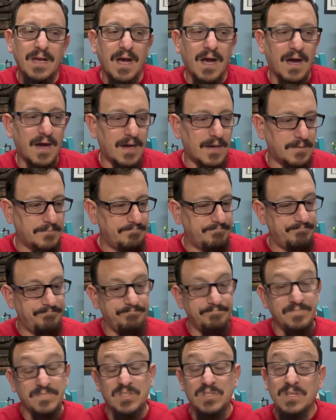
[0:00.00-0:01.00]

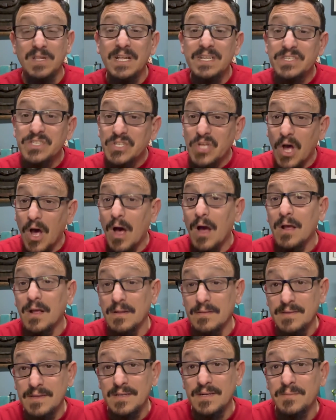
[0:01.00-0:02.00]
So let's talk a
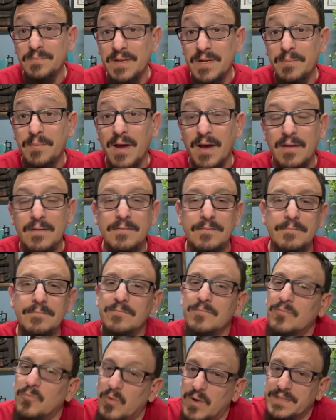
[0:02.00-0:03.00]
little bit about
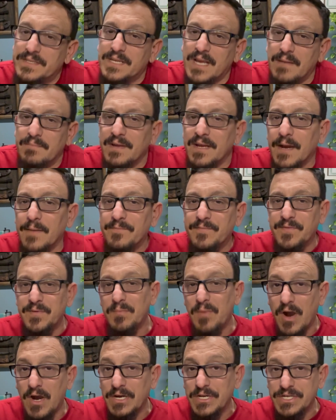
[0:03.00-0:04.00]
what's coming up for
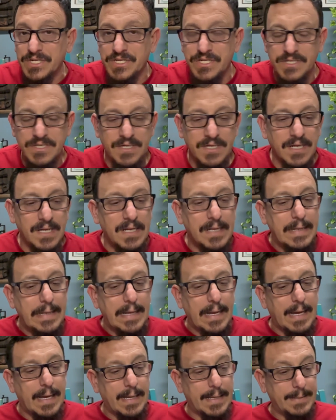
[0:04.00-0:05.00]
March.
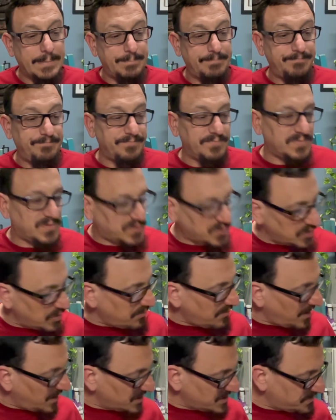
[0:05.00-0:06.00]
So
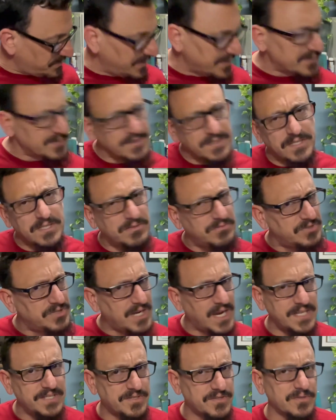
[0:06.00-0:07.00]
March builds, you
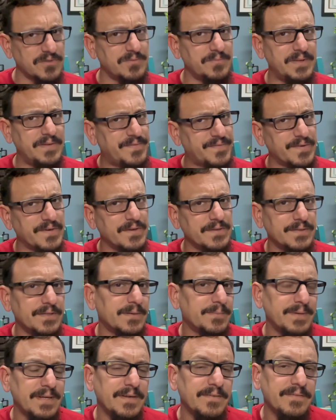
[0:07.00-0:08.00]
guys threw me for a
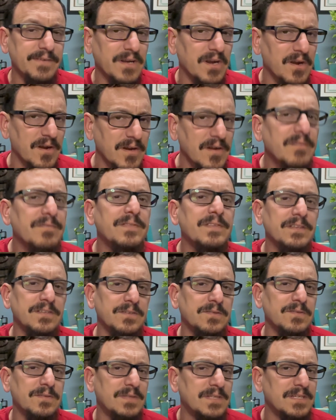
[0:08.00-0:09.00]
little bit of a curve
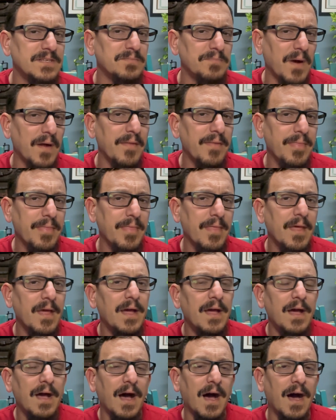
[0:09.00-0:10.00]
this month.
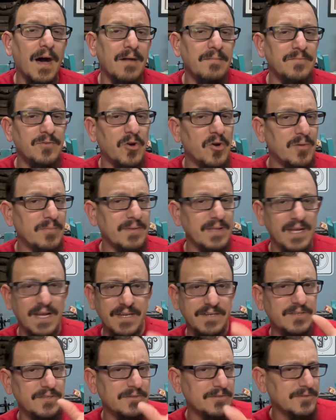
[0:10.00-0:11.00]
Normally I
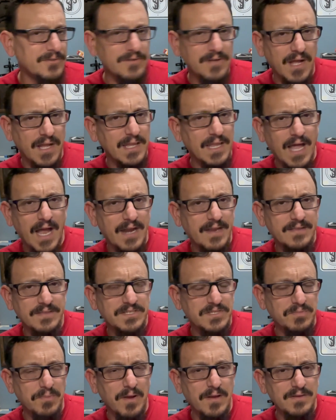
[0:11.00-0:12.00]
do a lot of the
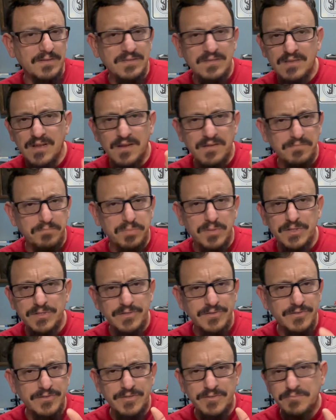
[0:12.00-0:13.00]
small stuff,
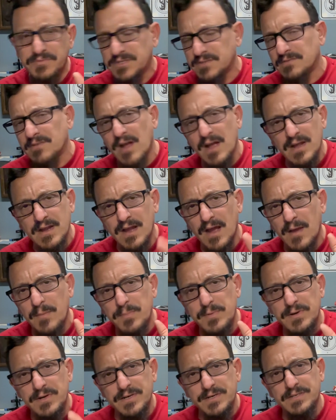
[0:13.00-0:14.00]
blooms and rock
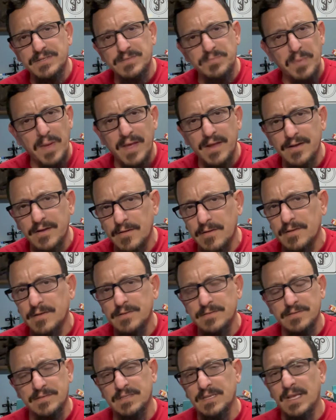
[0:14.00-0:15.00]
hoppers,
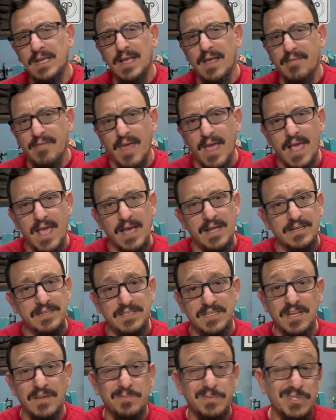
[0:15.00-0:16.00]
petals, that kind of
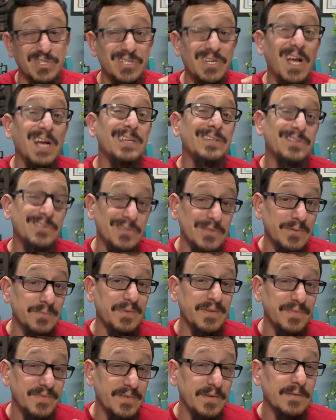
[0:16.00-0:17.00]
stuff. But you guys threw
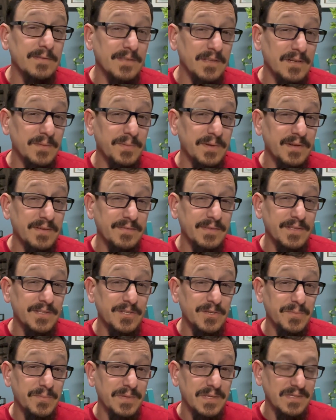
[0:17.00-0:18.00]
me for a little bit of a
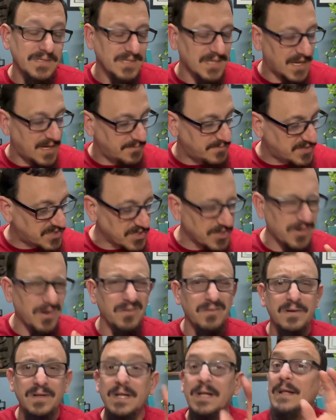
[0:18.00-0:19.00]
loop this time.
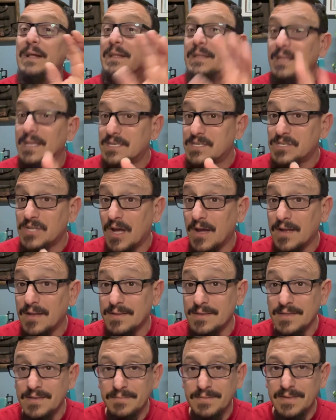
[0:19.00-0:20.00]
So let's talk a
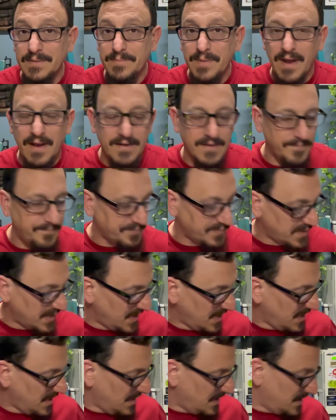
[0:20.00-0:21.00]
little bit about it.
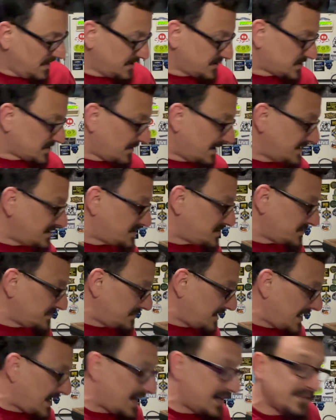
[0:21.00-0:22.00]
So I do
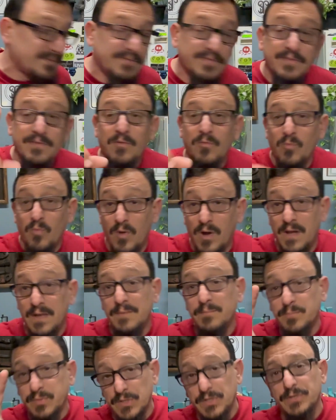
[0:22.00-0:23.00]
have
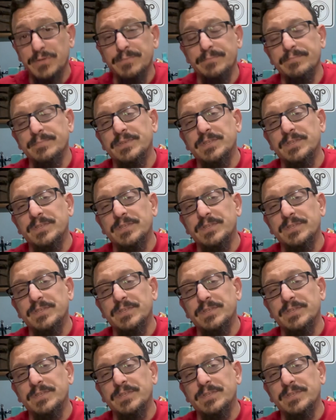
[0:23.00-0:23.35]
one bloom.